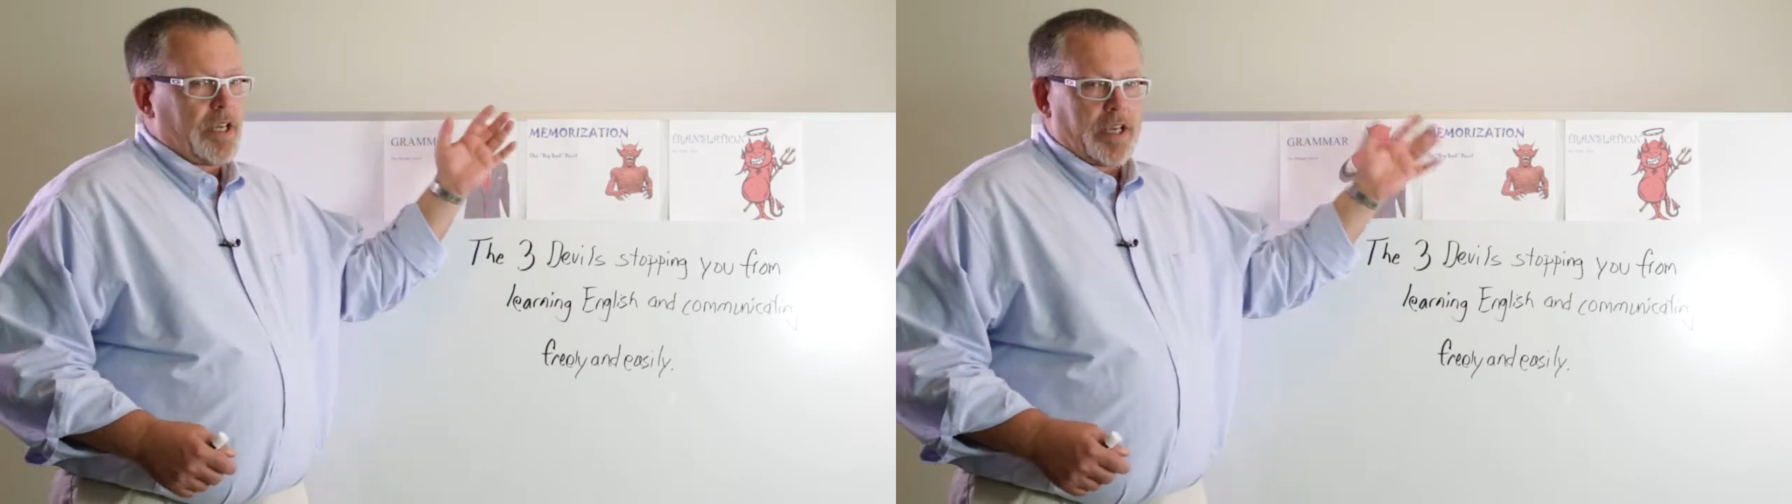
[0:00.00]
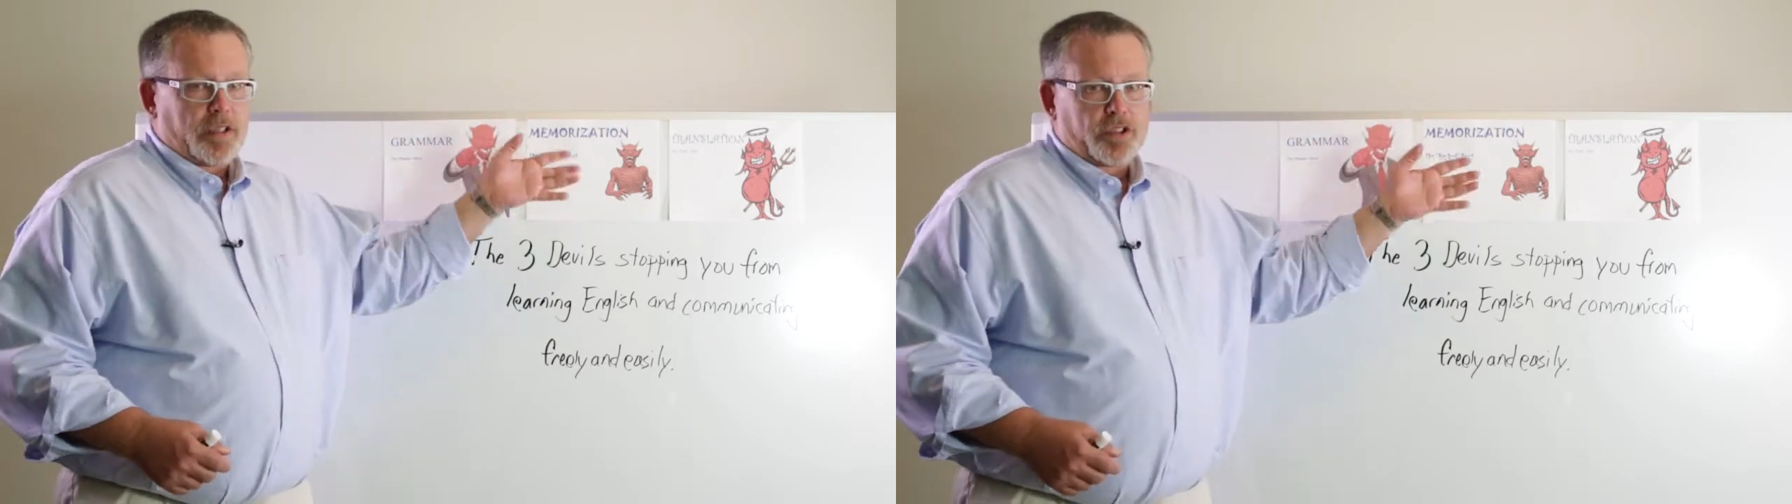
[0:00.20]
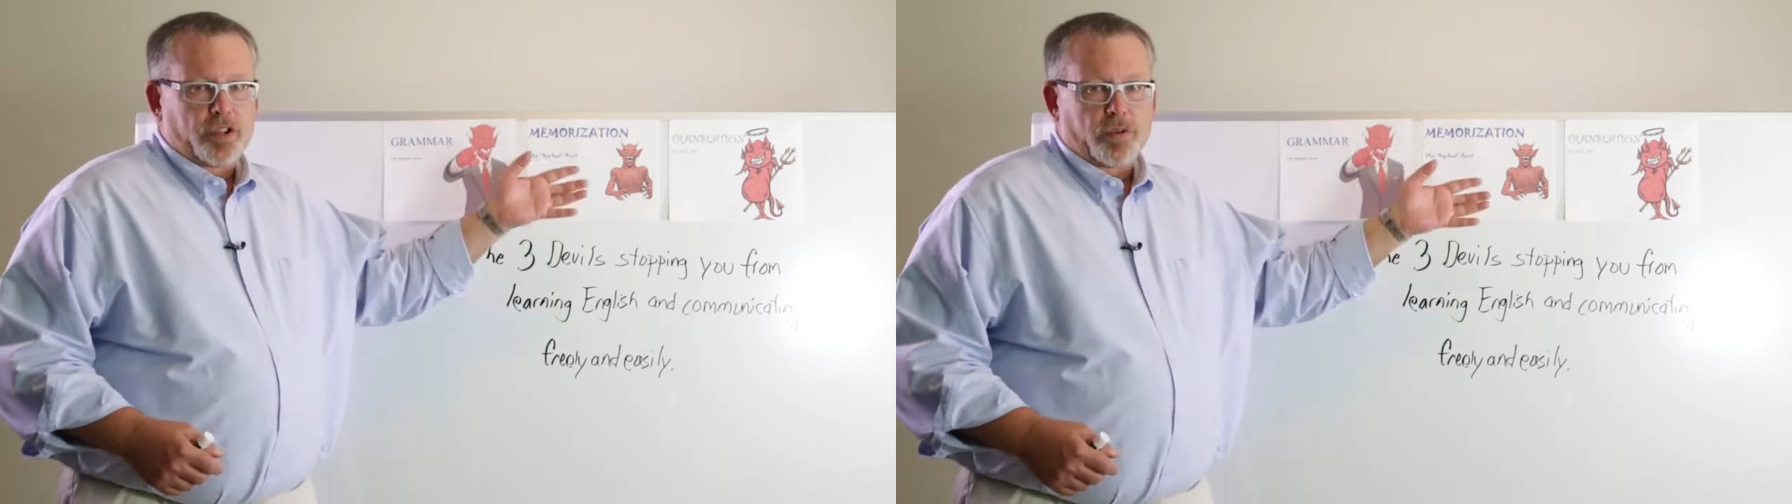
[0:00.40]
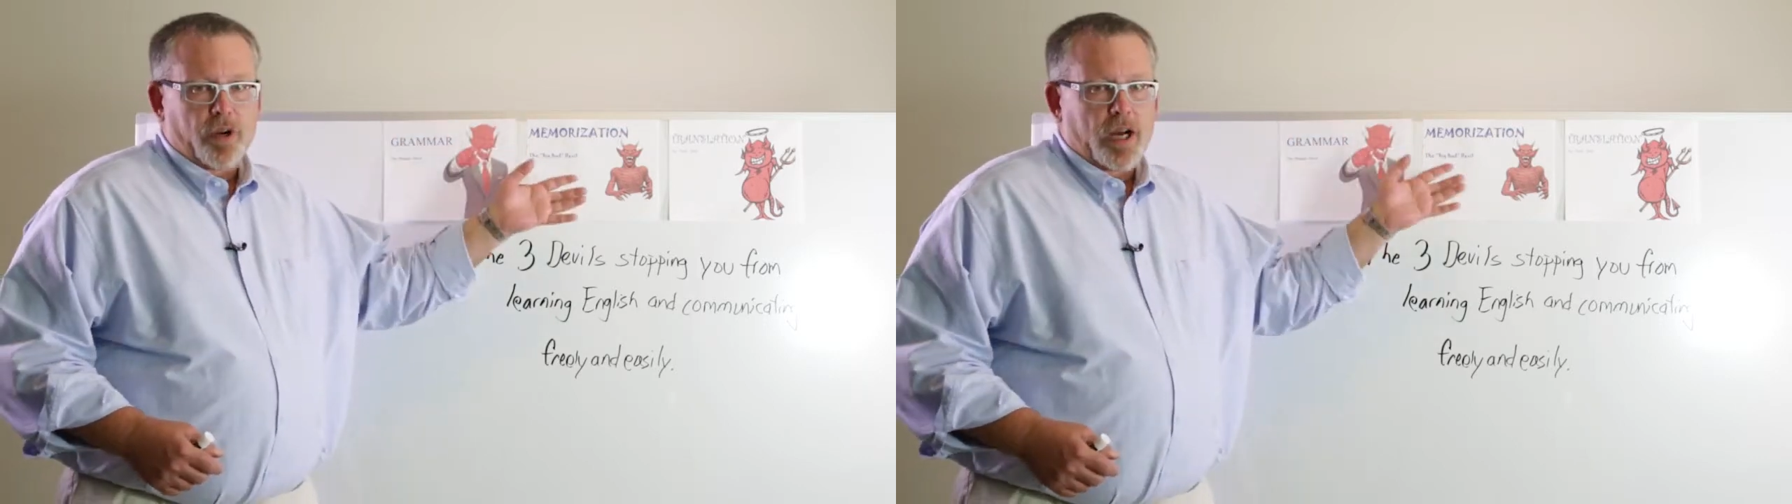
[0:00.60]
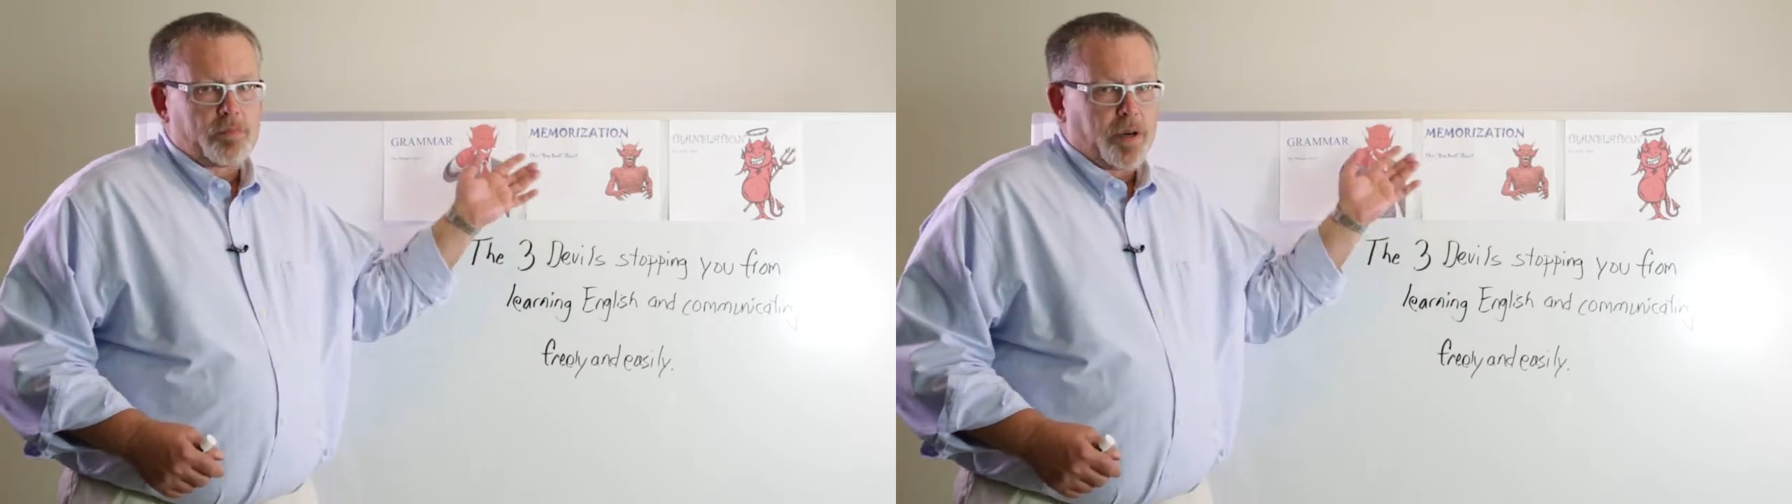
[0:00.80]
English
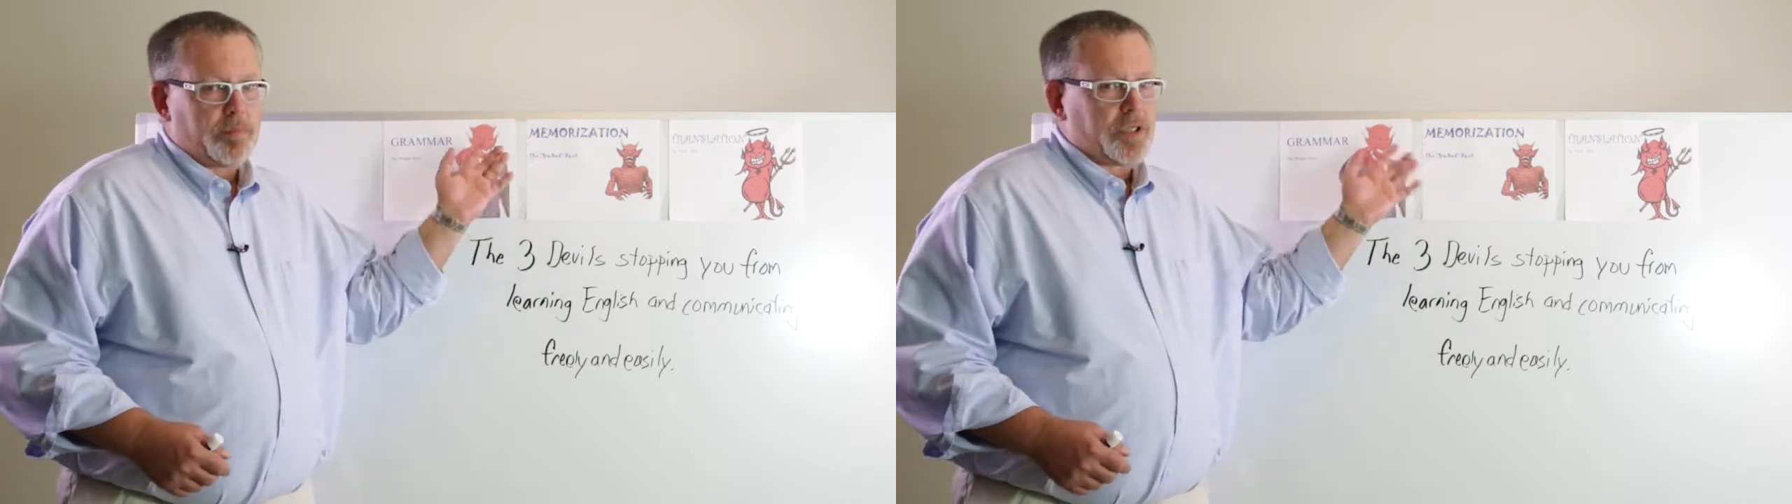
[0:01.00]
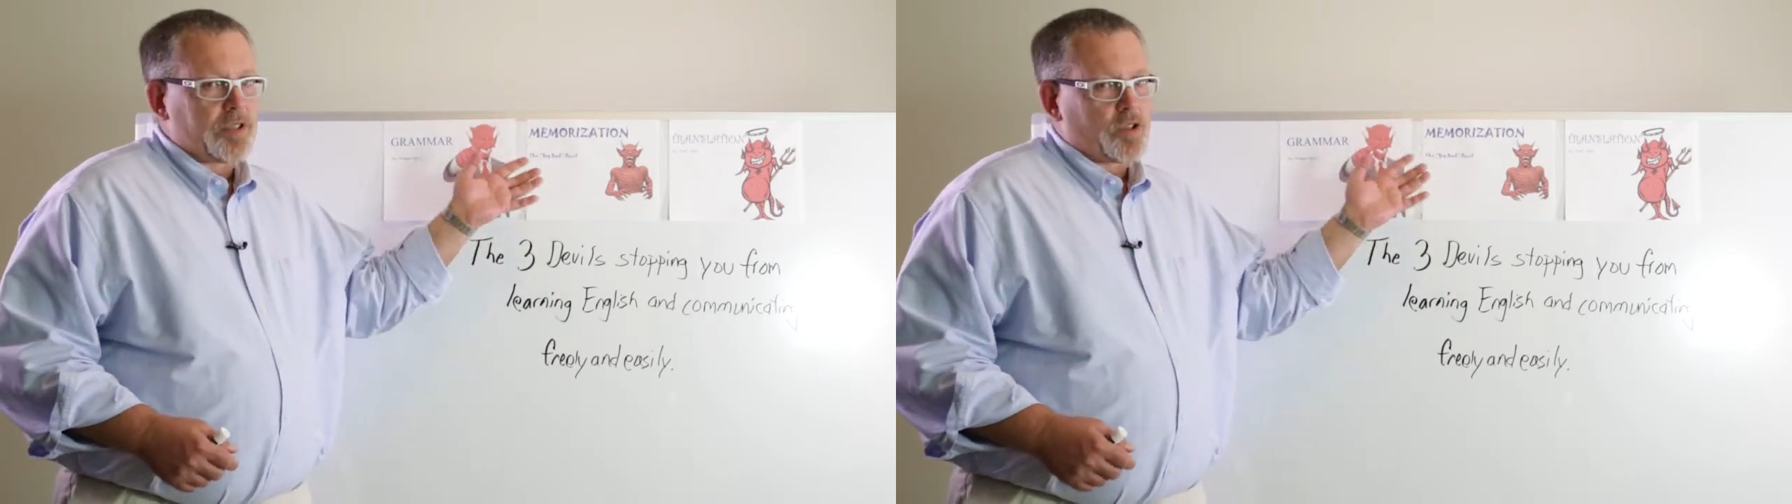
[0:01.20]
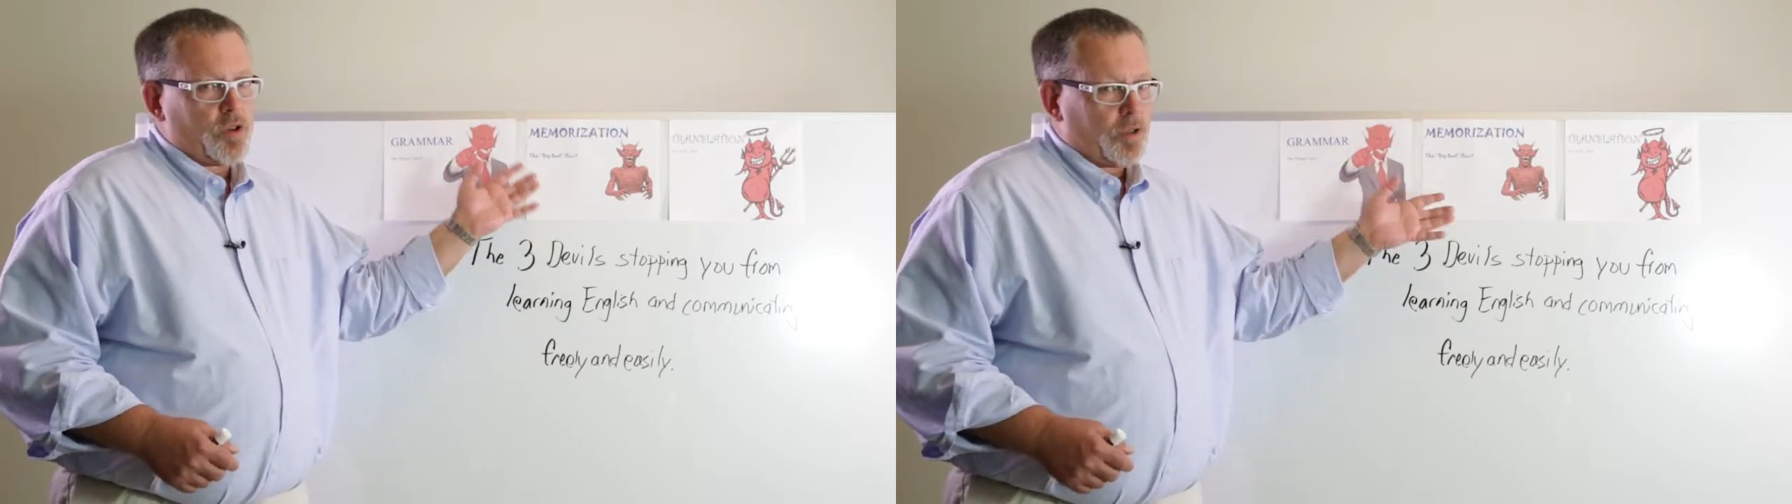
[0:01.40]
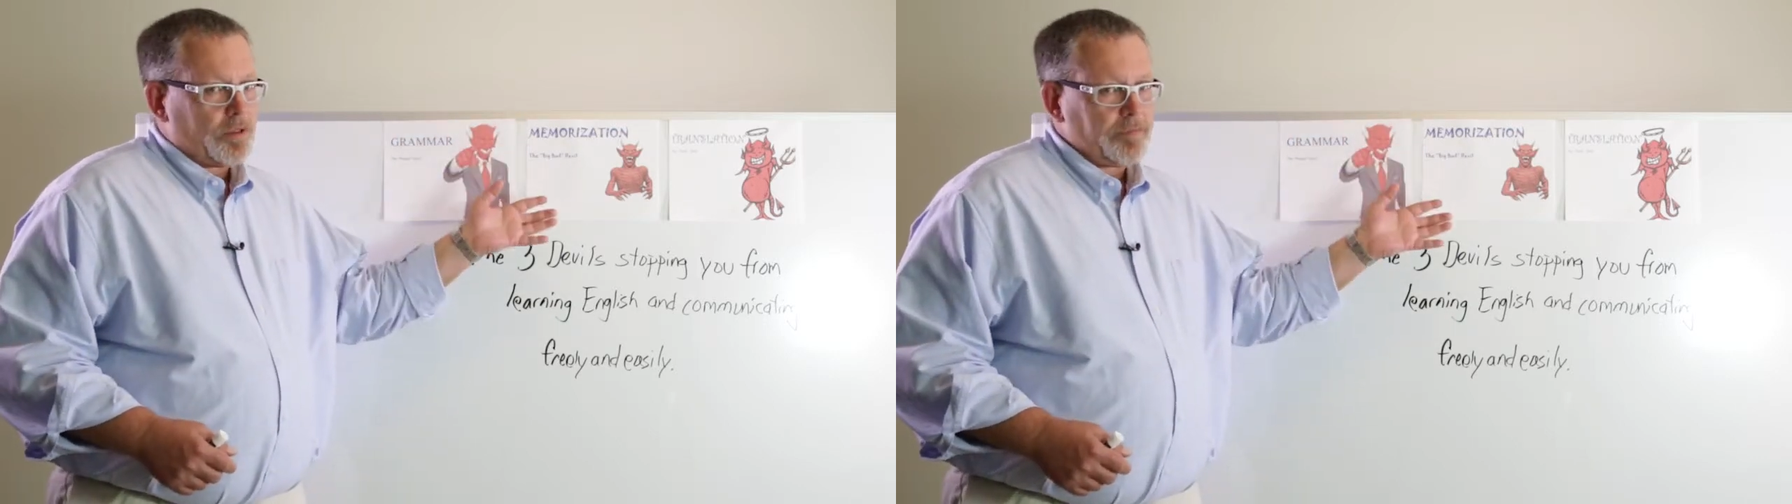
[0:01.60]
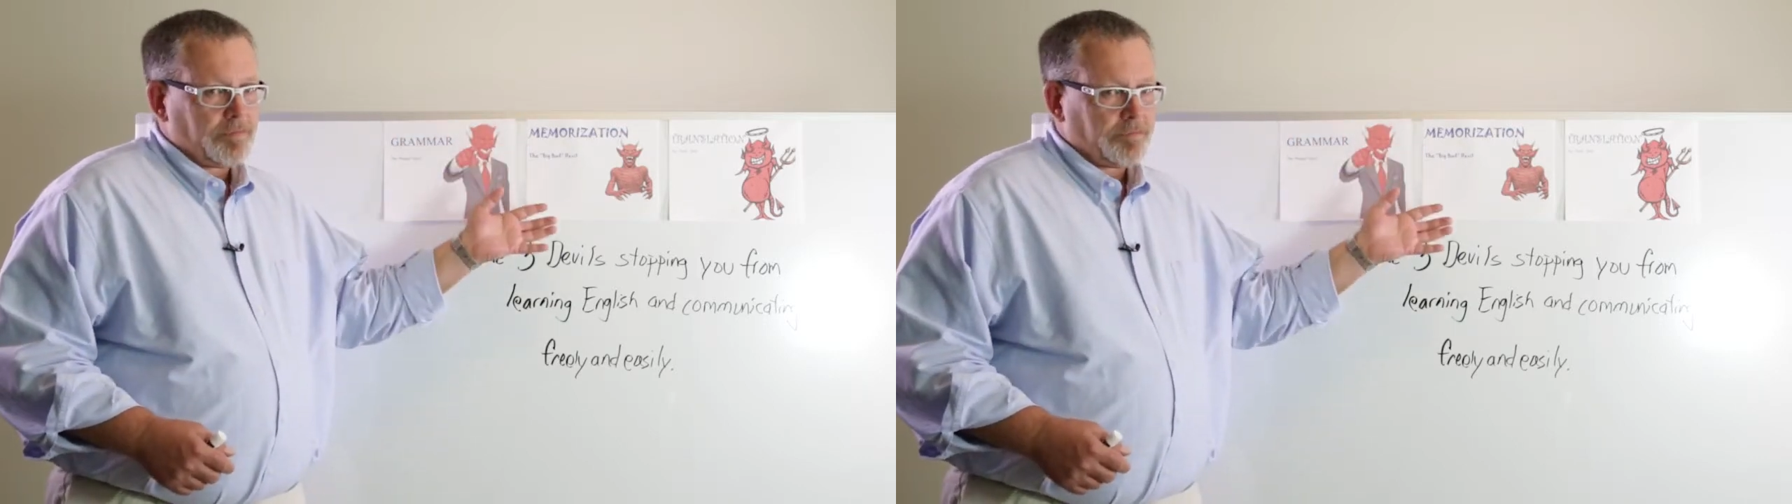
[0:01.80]
throughout public
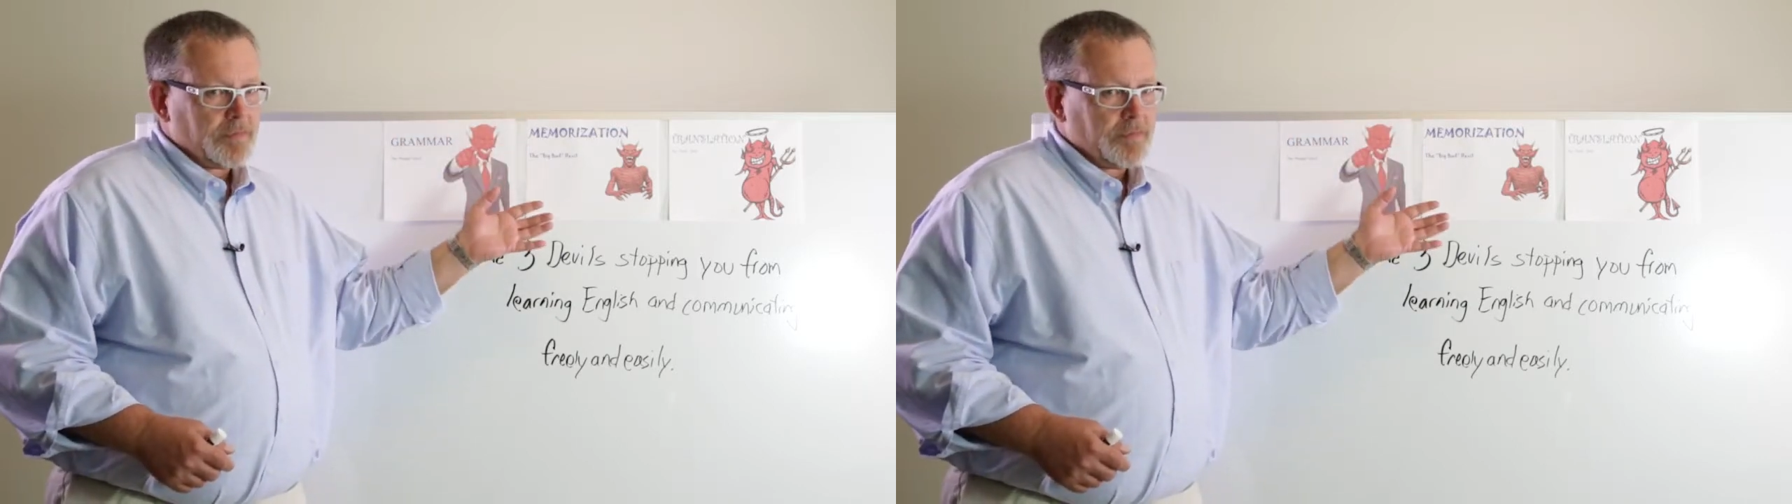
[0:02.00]
school